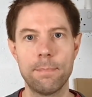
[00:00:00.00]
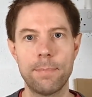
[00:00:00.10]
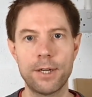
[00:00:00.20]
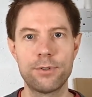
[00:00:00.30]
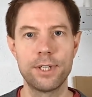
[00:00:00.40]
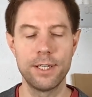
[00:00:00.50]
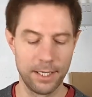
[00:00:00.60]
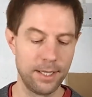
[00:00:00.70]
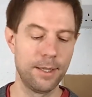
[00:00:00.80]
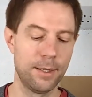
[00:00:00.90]
battery
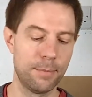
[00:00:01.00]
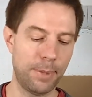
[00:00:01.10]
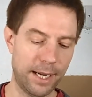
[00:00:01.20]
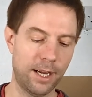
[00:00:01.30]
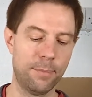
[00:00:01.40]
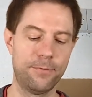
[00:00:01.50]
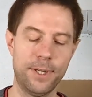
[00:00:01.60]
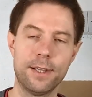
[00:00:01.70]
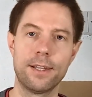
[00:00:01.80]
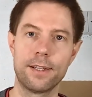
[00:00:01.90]
backup
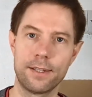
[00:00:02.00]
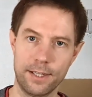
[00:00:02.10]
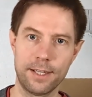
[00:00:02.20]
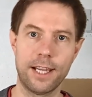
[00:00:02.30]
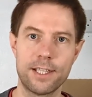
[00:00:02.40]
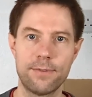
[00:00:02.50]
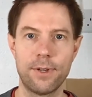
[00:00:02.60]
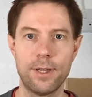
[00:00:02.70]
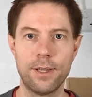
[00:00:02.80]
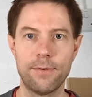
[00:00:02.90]
in the case of
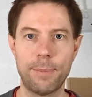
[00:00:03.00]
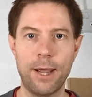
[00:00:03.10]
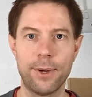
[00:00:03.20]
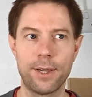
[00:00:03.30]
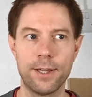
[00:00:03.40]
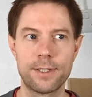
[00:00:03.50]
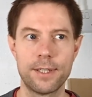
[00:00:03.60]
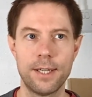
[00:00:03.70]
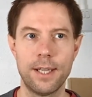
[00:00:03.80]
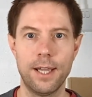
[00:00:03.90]
a power cut
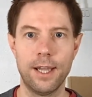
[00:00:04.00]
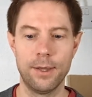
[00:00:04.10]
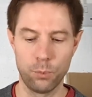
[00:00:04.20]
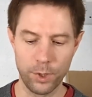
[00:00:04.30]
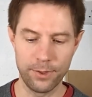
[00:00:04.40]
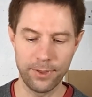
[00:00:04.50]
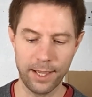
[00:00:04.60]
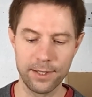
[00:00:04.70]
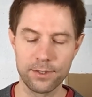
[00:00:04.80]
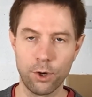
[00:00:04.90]
with
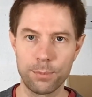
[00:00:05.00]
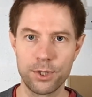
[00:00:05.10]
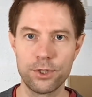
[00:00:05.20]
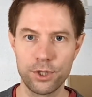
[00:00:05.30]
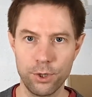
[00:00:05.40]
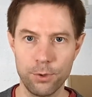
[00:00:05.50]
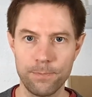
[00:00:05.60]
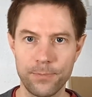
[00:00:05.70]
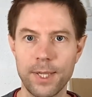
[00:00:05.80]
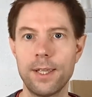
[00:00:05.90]
that option too.
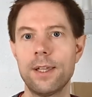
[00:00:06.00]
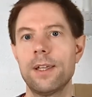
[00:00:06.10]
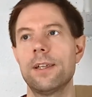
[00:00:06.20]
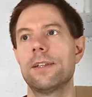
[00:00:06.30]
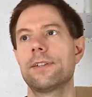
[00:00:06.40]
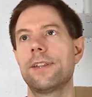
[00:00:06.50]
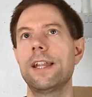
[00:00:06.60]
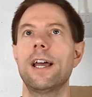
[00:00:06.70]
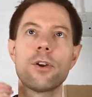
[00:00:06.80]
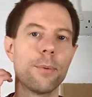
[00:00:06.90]
So
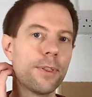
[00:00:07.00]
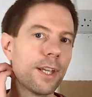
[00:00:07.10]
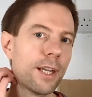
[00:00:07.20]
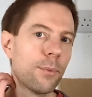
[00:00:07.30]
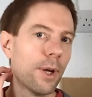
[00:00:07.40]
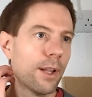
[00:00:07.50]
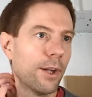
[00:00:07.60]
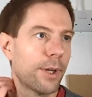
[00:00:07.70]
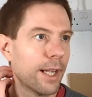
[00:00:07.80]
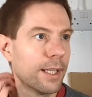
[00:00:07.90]
then that got me thinking, well,
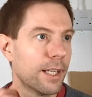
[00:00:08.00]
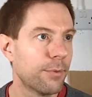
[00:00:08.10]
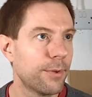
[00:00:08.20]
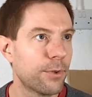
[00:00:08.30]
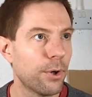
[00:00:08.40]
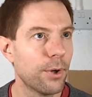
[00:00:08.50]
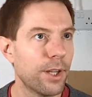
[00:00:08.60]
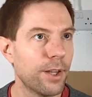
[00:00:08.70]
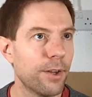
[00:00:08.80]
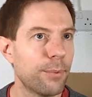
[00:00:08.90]
okay, if
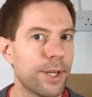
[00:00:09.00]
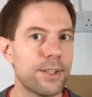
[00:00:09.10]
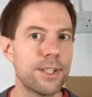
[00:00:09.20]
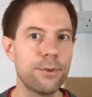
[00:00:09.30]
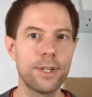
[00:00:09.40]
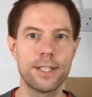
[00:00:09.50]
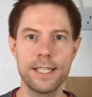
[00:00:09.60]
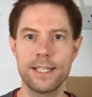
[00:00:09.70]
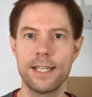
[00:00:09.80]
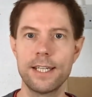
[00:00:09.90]
we're considering a
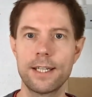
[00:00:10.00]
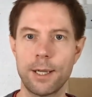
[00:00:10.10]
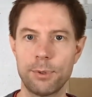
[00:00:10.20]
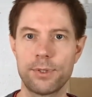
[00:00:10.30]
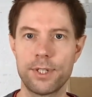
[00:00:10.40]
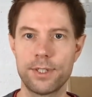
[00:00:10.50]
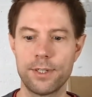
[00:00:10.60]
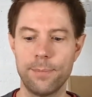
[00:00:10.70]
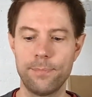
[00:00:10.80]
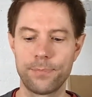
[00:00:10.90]
DC coupled
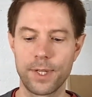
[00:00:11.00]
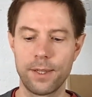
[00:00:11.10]
system